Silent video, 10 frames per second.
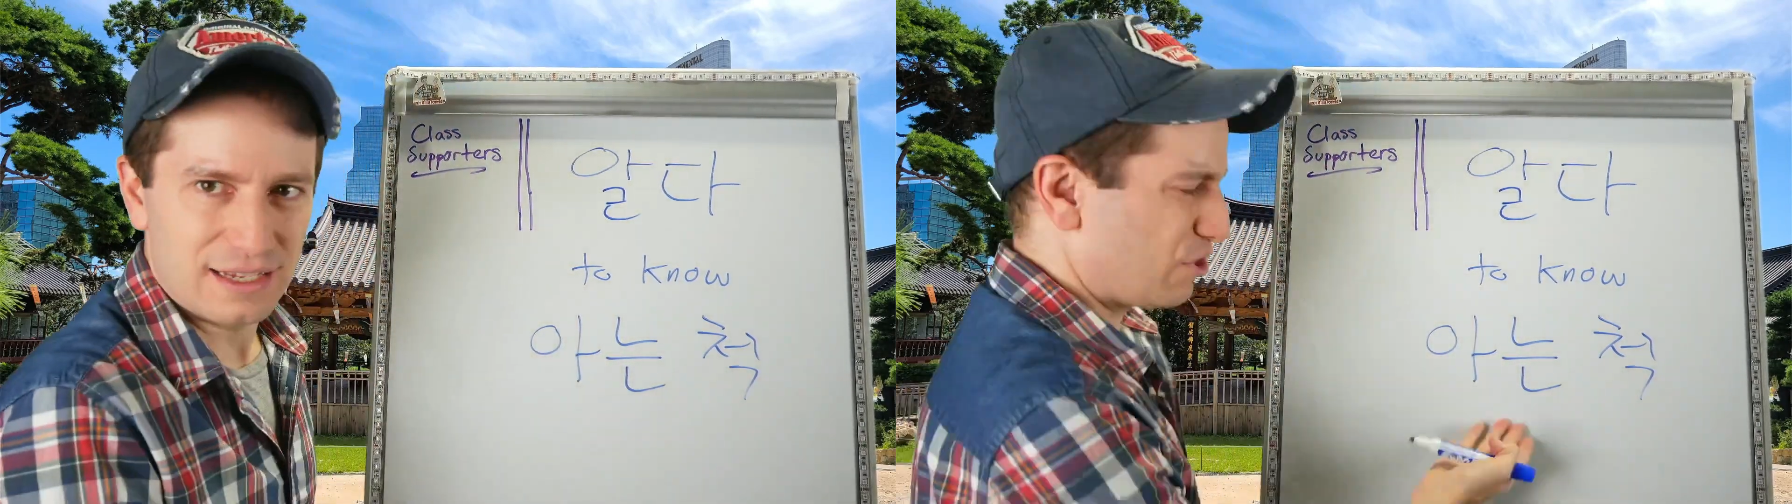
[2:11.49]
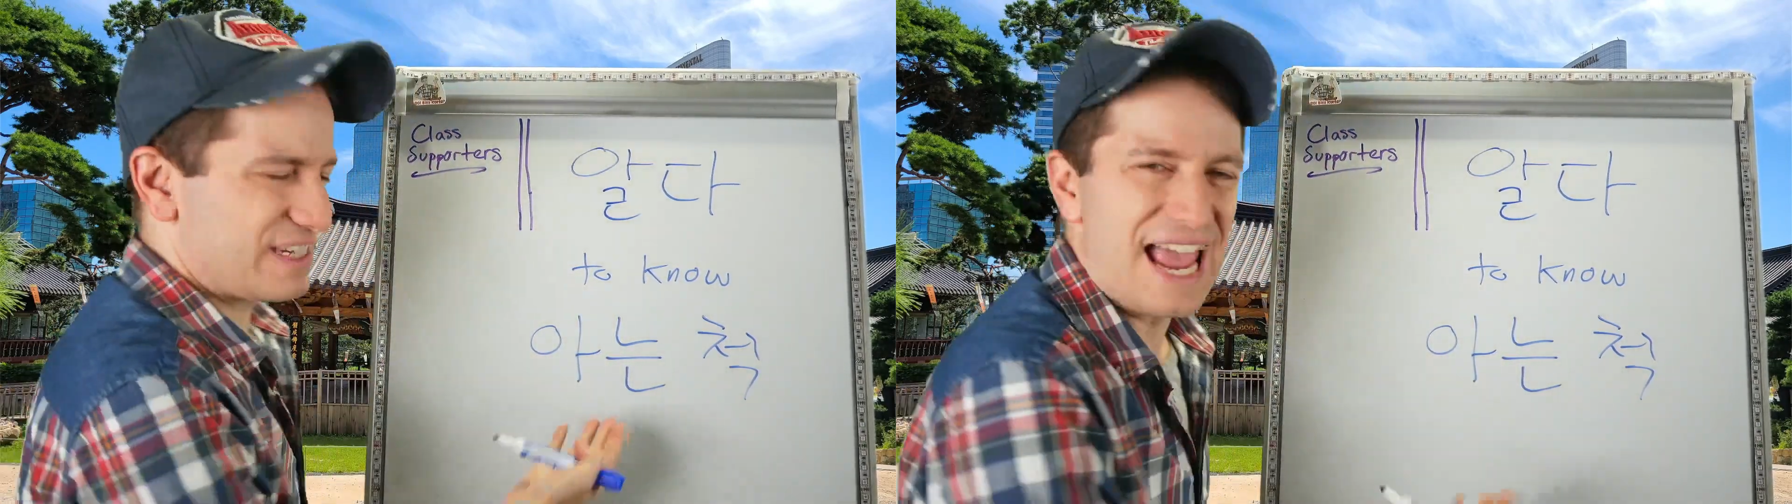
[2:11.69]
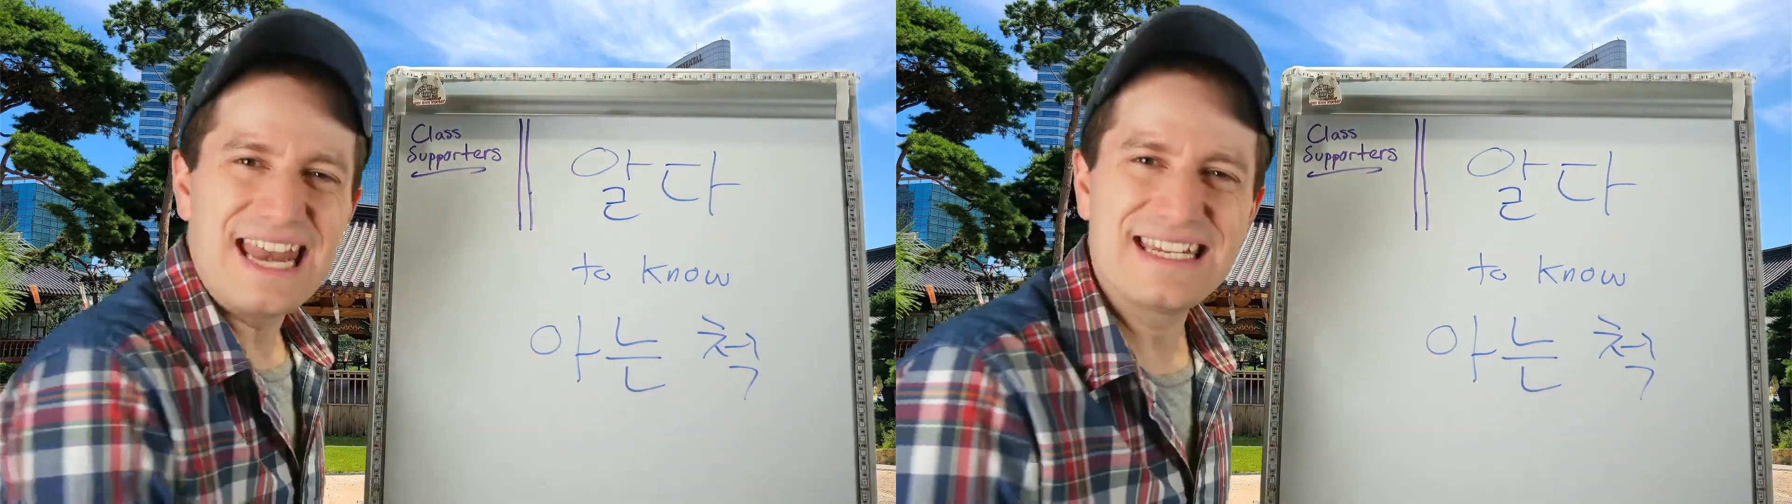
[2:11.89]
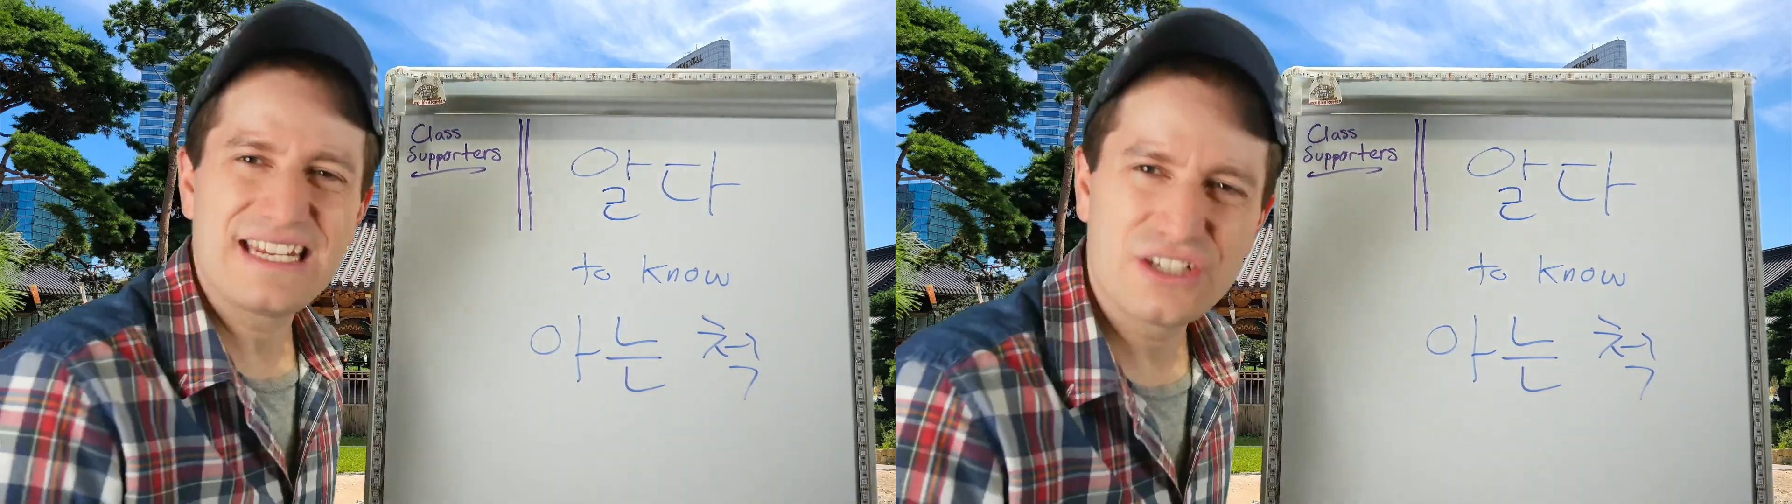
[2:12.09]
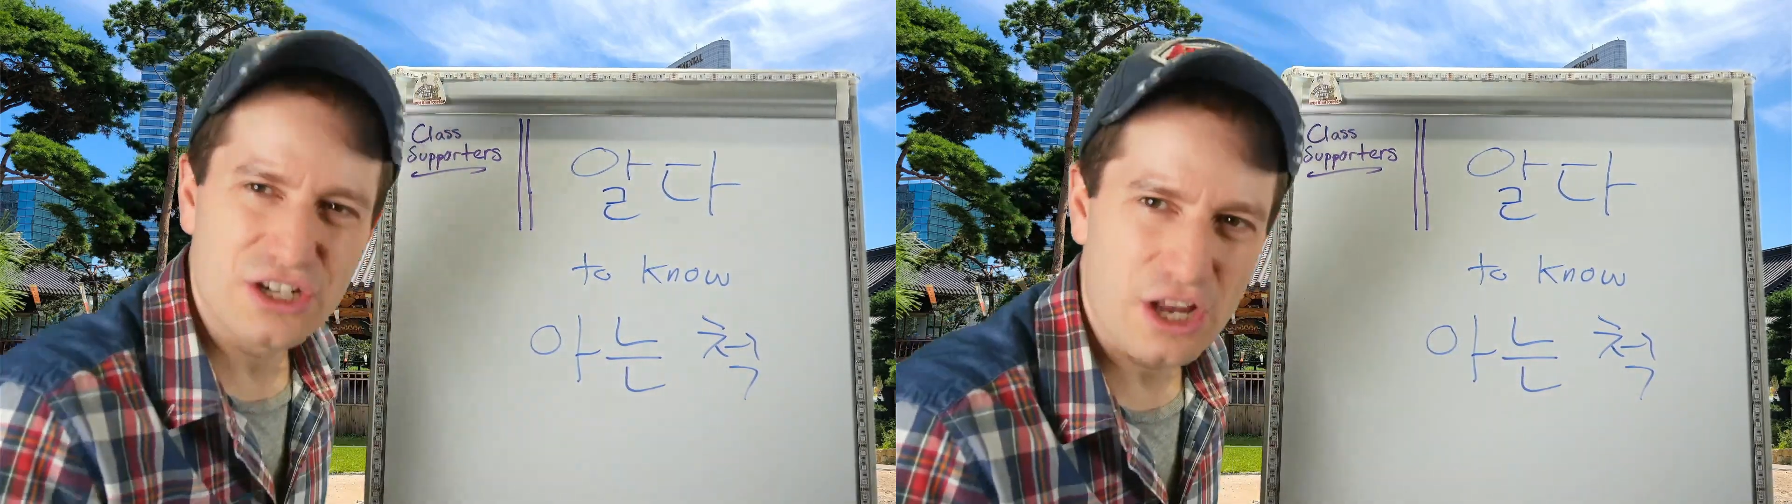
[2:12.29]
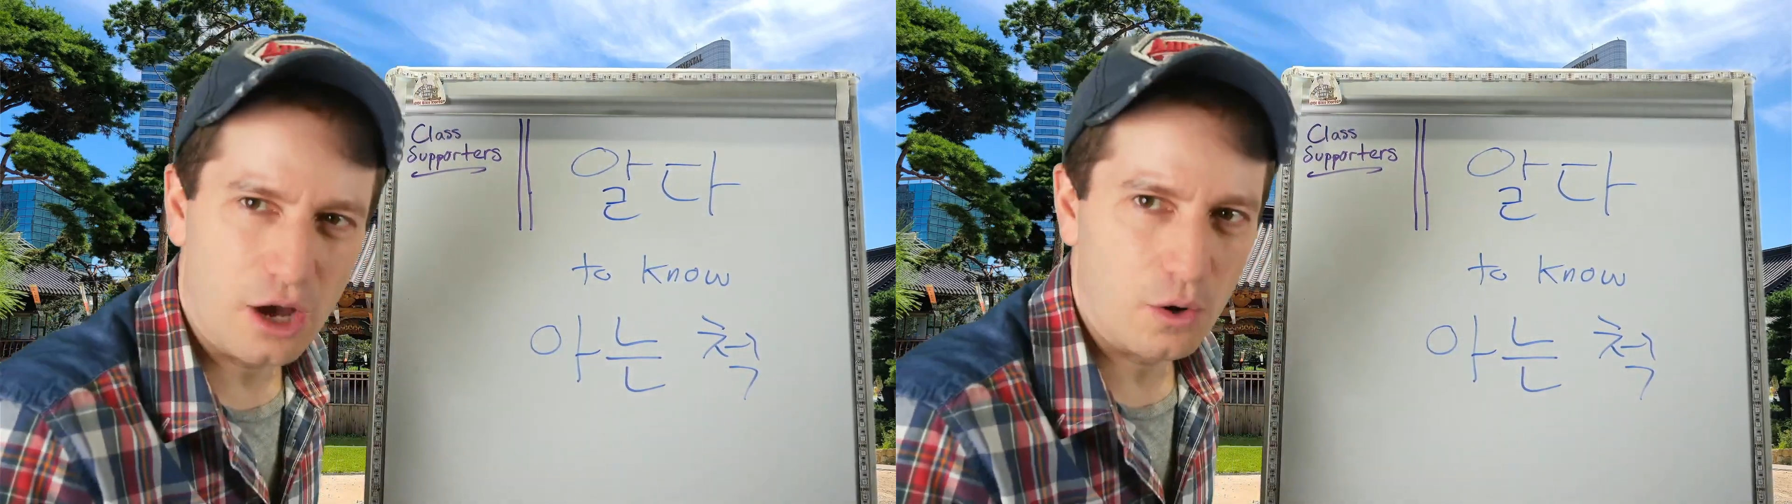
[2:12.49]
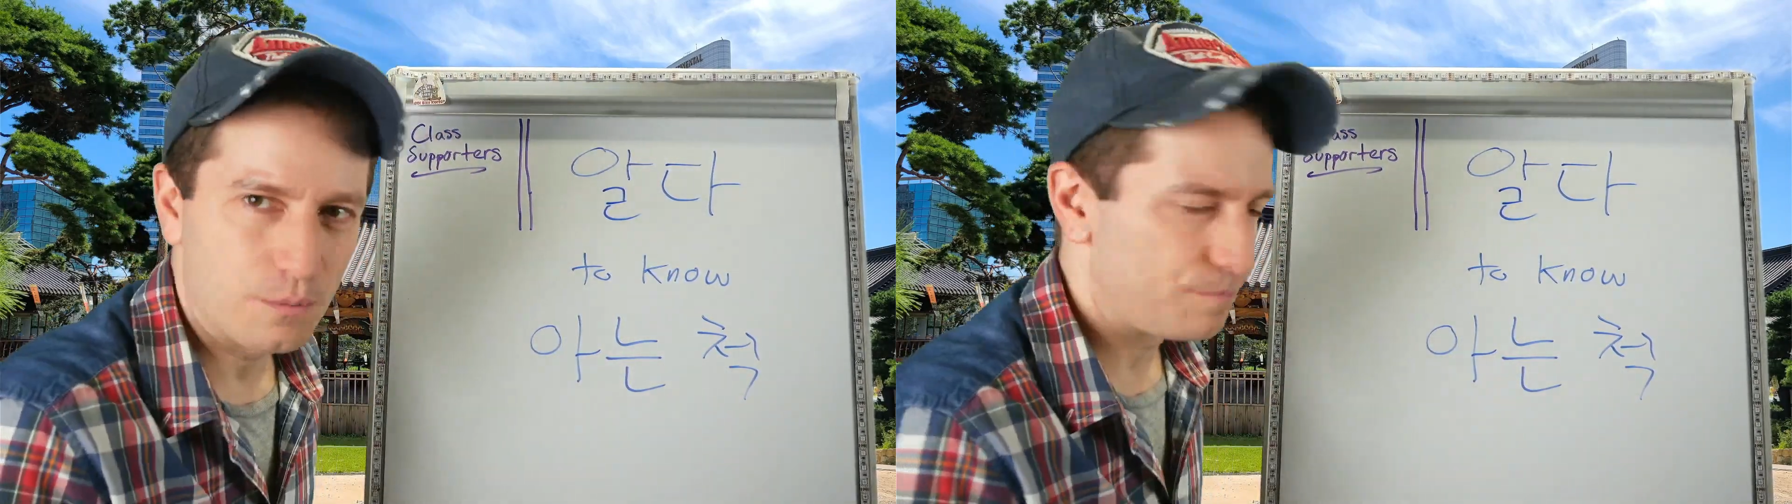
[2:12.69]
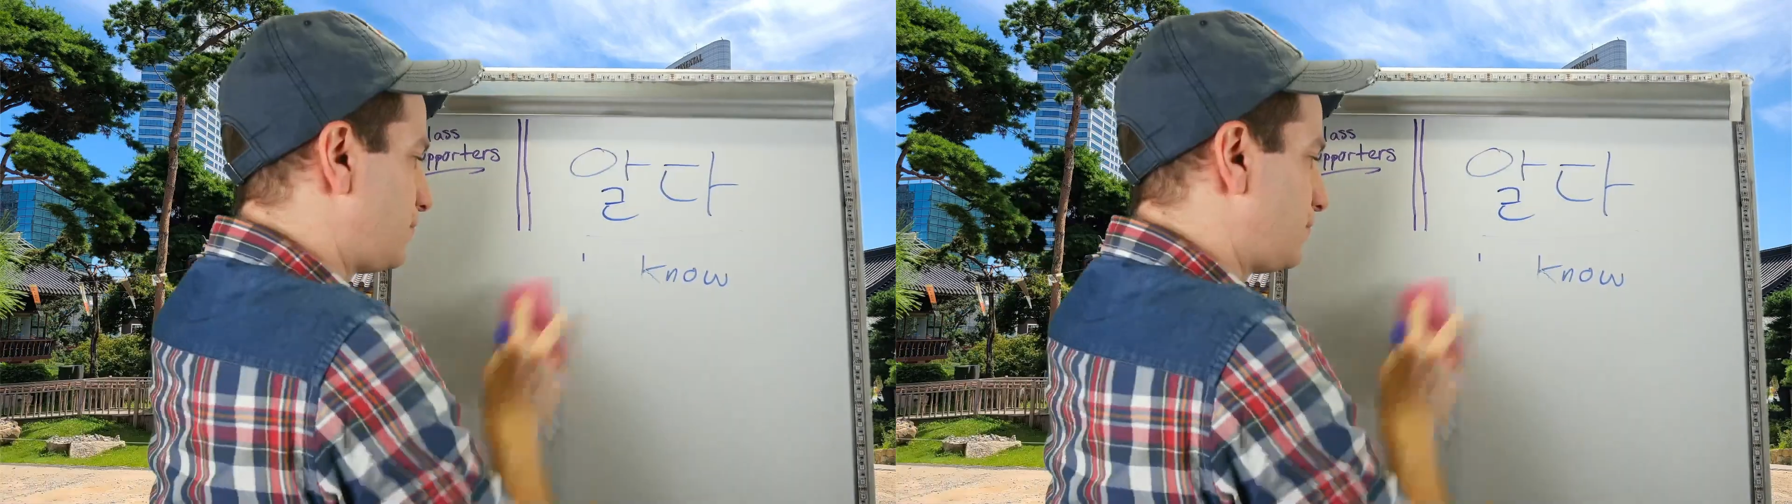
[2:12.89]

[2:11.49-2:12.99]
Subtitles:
pretending to know.